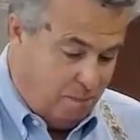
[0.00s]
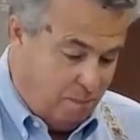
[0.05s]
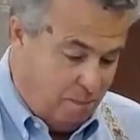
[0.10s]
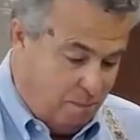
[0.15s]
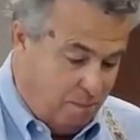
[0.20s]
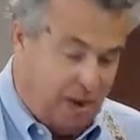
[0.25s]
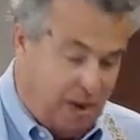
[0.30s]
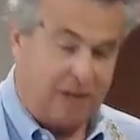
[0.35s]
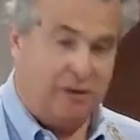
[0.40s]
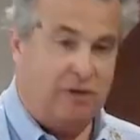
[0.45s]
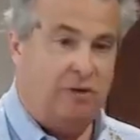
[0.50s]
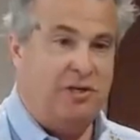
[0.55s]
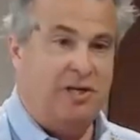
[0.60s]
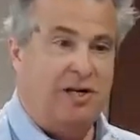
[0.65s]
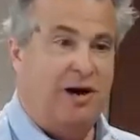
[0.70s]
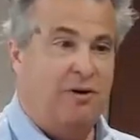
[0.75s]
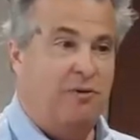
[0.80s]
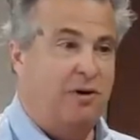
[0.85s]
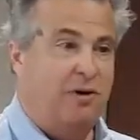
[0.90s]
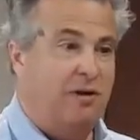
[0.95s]
Bethel, you
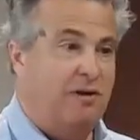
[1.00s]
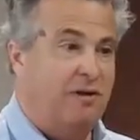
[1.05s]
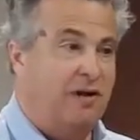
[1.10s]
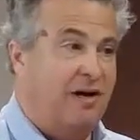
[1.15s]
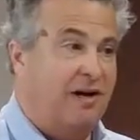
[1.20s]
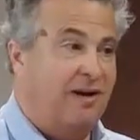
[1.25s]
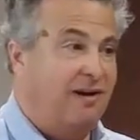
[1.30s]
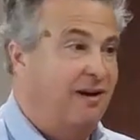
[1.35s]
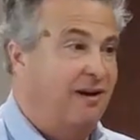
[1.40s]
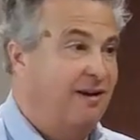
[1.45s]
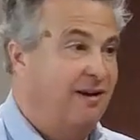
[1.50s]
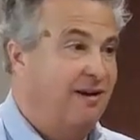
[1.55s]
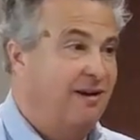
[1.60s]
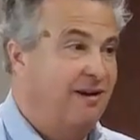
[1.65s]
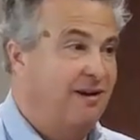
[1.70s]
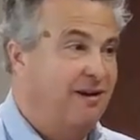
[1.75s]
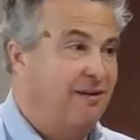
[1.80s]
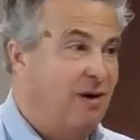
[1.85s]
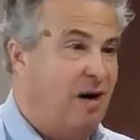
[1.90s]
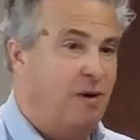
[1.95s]
got one on that?
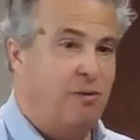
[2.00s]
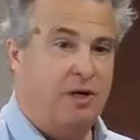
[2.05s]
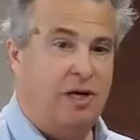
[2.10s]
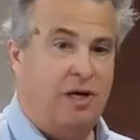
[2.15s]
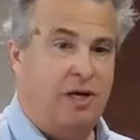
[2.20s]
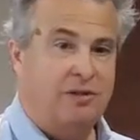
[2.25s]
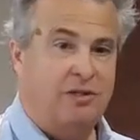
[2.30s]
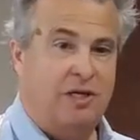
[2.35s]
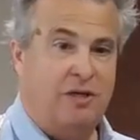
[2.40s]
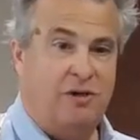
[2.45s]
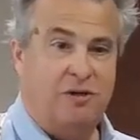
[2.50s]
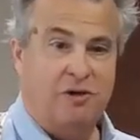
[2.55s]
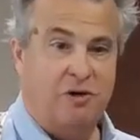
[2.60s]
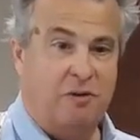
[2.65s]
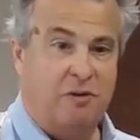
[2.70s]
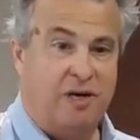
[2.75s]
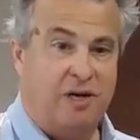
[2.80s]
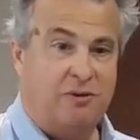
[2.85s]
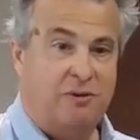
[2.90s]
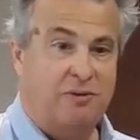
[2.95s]
Why would God say don't go
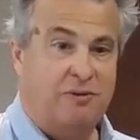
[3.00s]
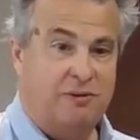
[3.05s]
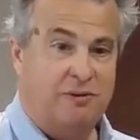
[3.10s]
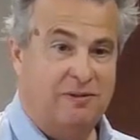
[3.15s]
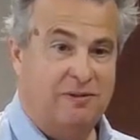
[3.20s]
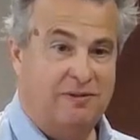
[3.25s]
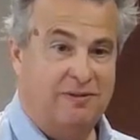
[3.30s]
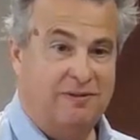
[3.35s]
to Bethel?